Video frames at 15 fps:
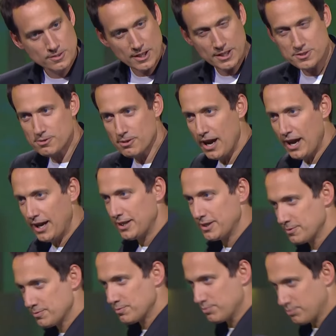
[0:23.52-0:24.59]
That's right.
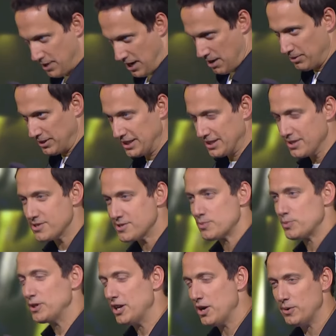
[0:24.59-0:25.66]
Probably
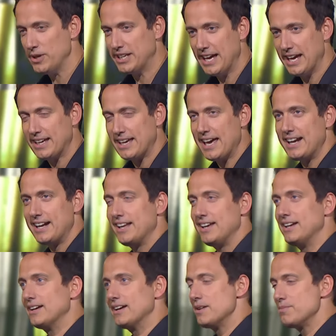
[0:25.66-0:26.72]
because we know we can't get
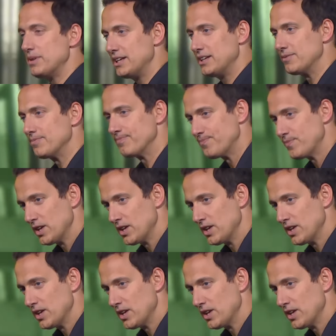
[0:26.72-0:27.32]
any. I mean,